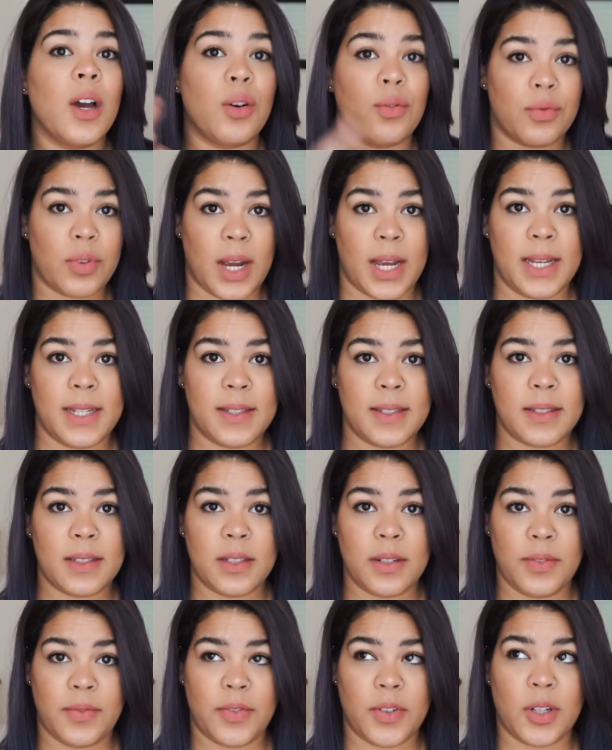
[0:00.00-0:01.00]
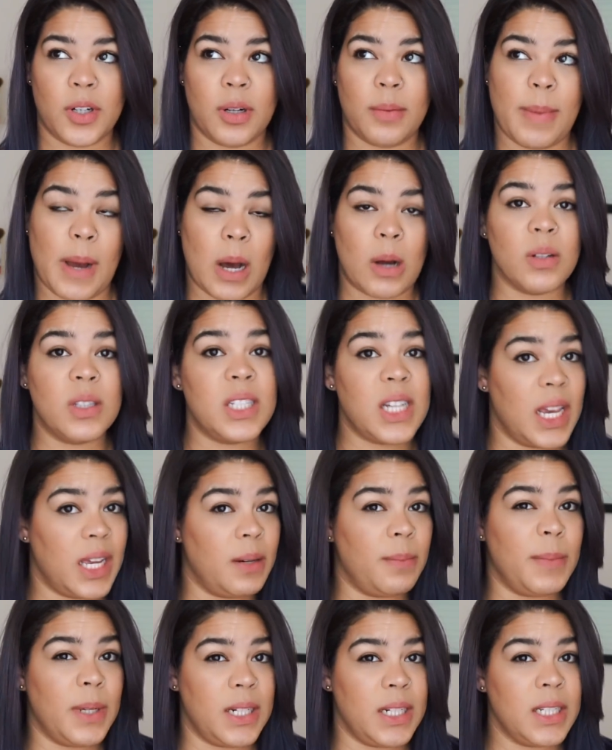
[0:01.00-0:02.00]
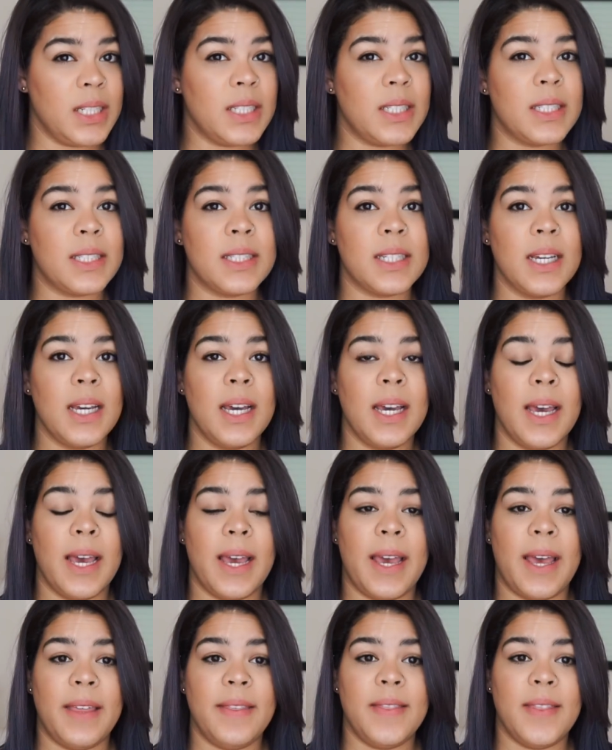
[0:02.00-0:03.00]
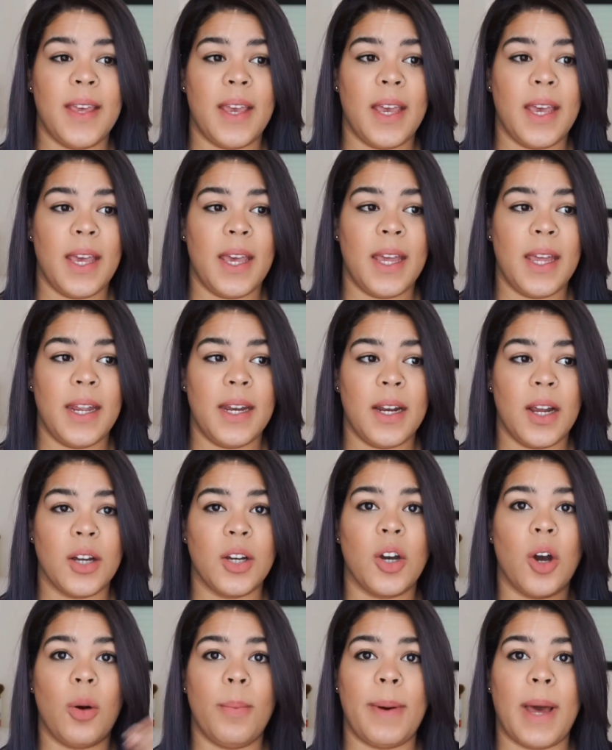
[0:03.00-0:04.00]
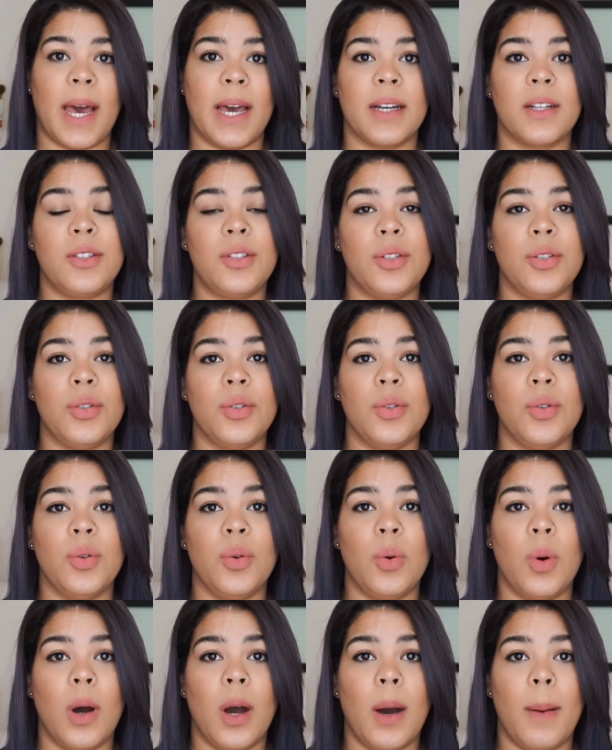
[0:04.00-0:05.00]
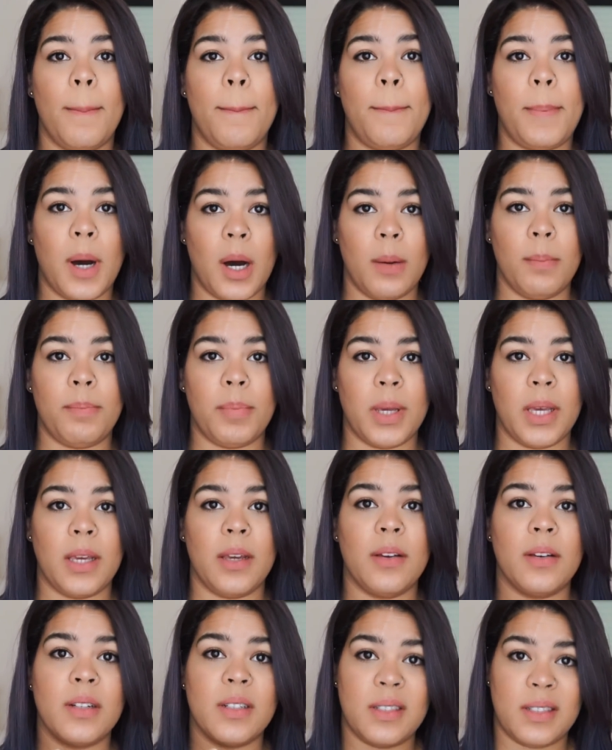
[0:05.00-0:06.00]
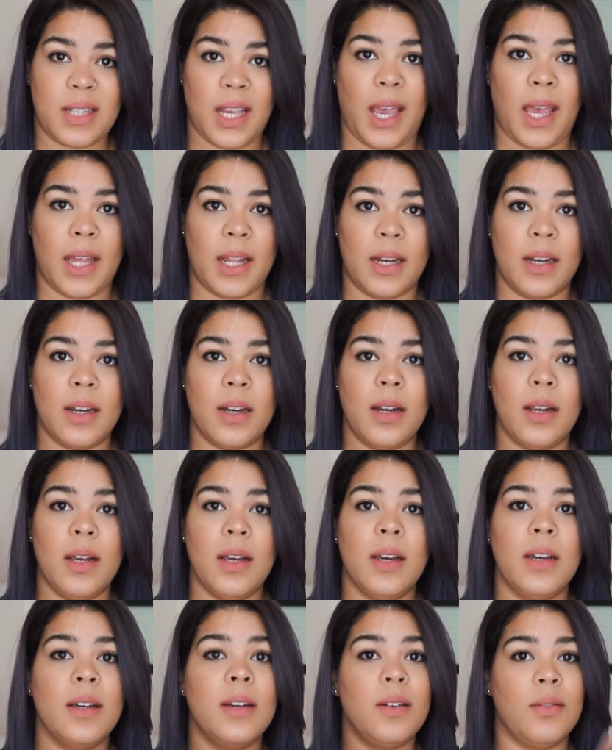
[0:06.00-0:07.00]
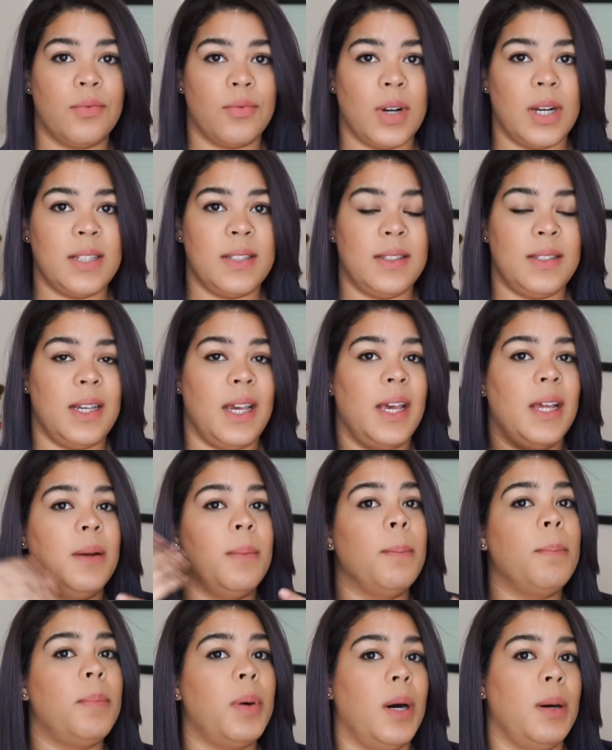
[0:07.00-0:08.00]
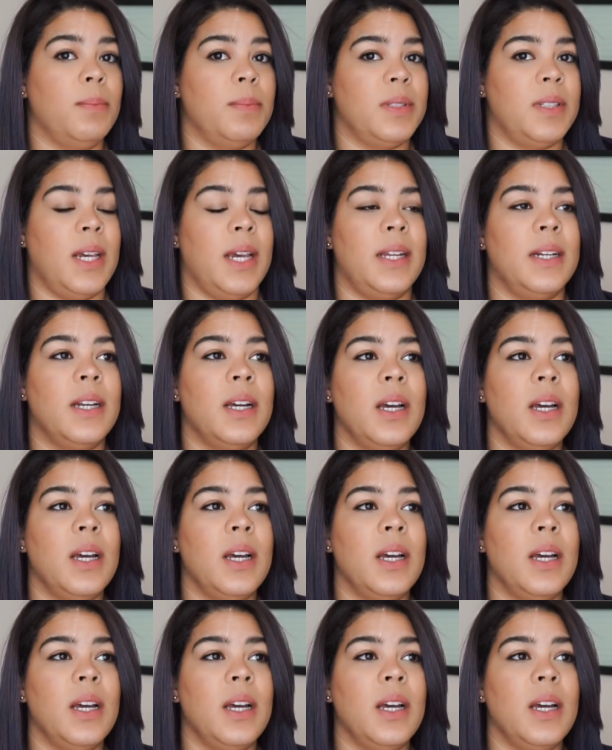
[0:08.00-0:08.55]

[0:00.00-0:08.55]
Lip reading: rest for about 10 minutes, and then go back to pumping 10, rest 10, pump 10.